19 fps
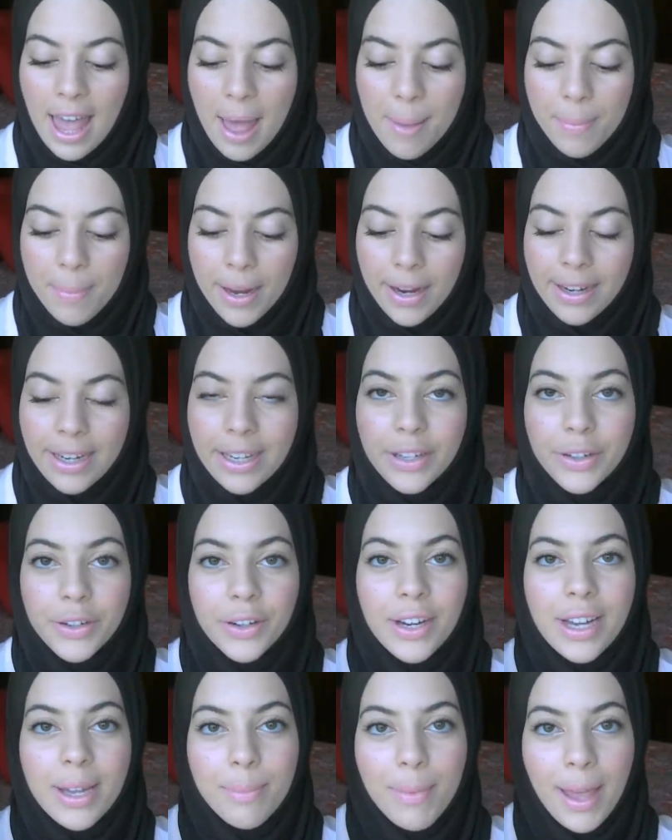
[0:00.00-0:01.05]
American
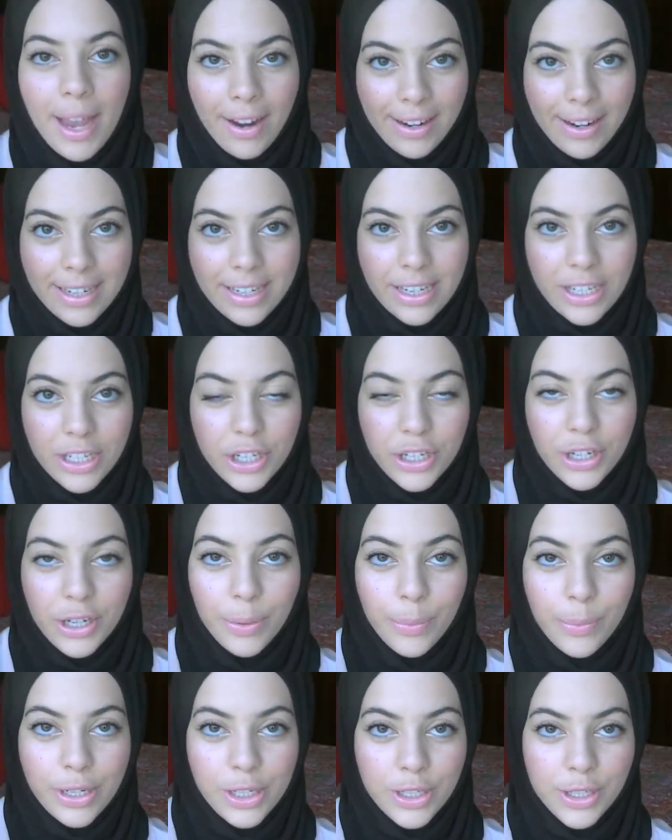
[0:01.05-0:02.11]
Cream Hair
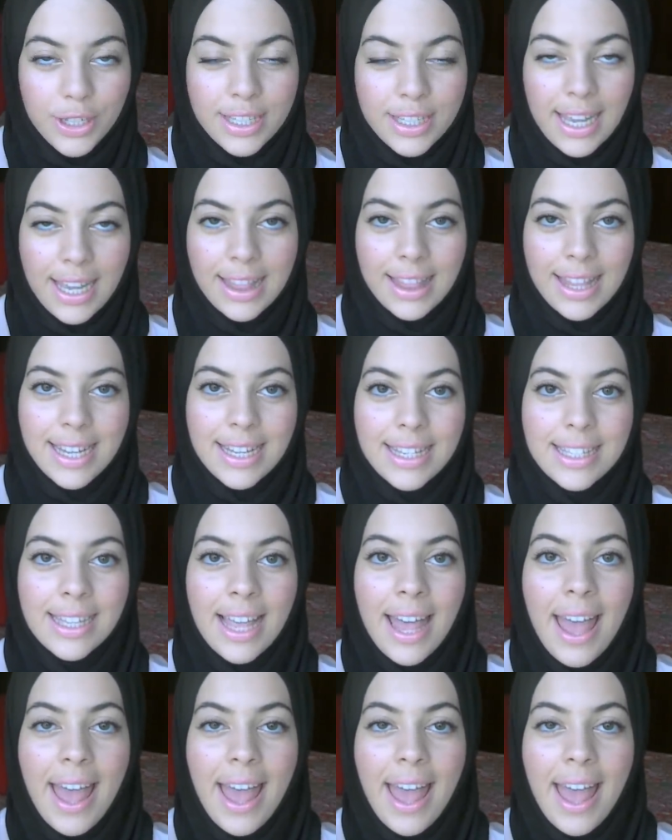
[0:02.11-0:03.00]
Conditioner, which looks like this.